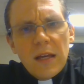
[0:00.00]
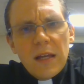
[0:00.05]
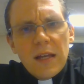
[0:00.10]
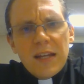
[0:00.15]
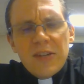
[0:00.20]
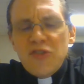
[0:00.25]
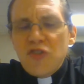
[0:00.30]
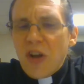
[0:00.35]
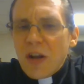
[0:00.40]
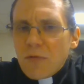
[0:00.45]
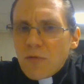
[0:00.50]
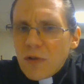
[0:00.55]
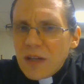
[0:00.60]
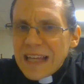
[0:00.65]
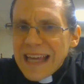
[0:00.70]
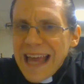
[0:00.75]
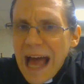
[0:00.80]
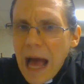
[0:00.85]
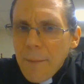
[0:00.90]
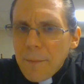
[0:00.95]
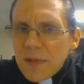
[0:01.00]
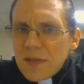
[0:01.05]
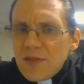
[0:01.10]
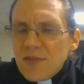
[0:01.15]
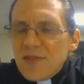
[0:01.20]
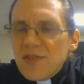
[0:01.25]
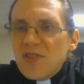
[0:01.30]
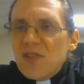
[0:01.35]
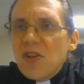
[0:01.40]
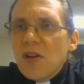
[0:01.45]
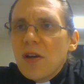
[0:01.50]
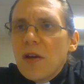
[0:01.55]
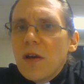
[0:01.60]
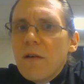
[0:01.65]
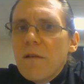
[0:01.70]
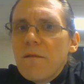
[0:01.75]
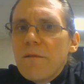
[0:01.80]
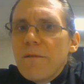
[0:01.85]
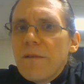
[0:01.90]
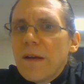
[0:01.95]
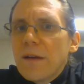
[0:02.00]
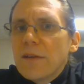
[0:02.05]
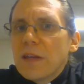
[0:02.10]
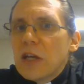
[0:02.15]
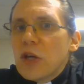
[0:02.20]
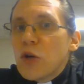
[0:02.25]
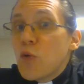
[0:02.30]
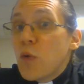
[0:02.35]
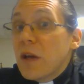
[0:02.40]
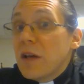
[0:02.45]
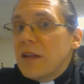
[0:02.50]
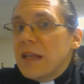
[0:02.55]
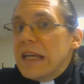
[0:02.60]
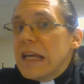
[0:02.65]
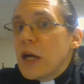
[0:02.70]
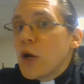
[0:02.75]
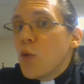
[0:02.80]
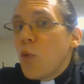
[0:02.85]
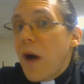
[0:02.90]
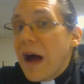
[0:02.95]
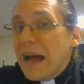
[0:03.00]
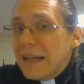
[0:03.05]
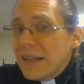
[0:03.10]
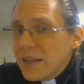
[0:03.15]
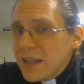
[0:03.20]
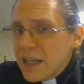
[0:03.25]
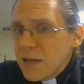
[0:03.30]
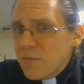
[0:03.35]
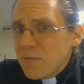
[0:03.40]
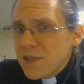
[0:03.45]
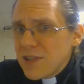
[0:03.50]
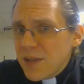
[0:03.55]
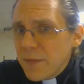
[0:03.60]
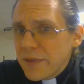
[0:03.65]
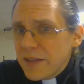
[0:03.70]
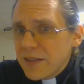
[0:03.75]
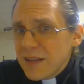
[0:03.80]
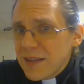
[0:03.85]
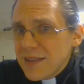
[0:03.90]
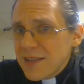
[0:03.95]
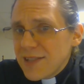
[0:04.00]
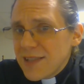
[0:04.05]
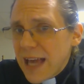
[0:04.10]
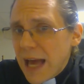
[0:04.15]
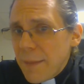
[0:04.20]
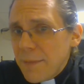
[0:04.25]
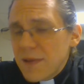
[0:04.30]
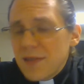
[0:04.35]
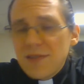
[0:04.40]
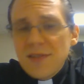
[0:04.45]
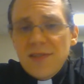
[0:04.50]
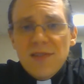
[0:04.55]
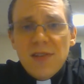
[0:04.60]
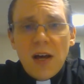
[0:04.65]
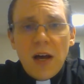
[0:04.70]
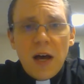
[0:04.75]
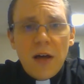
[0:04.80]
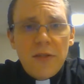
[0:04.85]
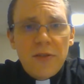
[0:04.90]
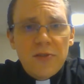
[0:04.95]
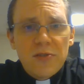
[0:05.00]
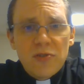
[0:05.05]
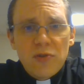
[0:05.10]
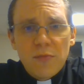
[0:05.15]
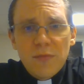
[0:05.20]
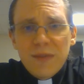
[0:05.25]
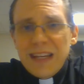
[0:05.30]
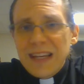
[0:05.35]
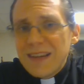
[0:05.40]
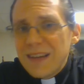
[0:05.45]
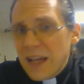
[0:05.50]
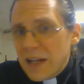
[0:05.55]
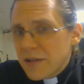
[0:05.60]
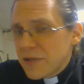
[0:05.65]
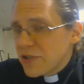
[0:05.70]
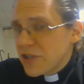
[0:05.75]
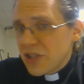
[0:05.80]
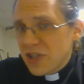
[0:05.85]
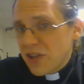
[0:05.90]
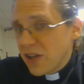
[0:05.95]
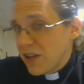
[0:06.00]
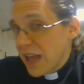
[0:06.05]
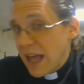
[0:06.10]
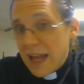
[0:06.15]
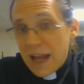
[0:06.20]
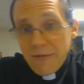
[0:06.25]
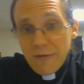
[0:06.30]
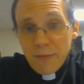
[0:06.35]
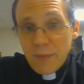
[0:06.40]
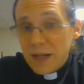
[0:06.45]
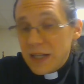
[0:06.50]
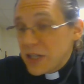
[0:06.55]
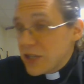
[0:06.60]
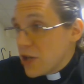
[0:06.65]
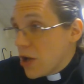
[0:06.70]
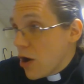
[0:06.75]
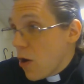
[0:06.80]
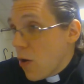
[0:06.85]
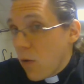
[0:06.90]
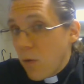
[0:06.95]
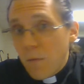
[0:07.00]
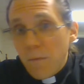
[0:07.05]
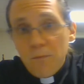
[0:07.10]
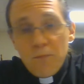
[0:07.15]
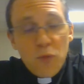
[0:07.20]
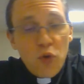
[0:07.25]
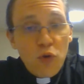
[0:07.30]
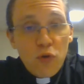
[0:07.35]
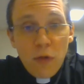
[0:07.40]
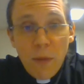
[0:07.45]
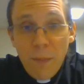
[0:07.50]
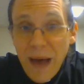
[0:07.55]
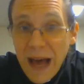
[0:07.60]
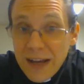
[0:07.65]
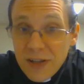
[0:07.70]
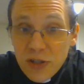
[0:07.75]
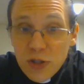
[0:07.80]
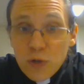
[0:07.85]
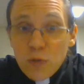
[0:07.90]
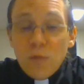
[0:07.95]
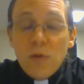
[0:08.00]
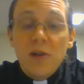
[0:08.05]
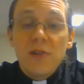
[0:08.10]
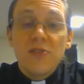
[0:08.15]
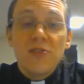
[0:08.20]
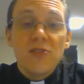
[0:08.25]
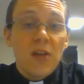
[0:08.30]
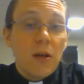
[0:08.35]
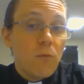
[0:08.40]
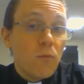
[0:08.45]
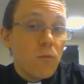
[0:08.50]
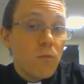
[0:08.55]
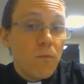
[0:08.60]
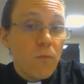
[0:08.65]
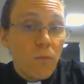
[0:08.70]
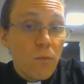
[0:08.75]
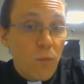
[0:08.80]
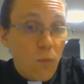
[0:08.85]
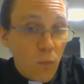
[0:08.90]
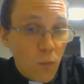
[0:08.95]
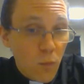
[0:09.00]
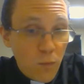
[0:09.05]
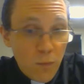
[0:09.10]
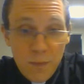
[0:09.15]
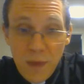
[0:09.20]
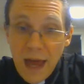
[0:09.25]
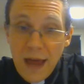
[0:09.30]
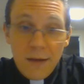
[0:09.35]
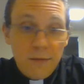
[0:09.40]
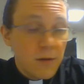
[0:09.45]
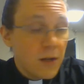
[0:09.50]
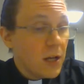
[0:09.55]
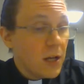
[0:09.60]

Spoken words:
It generally happens fairly quickly and quietly when something like this happens. There's normally a letter just to let everybody know who the pastor was and that,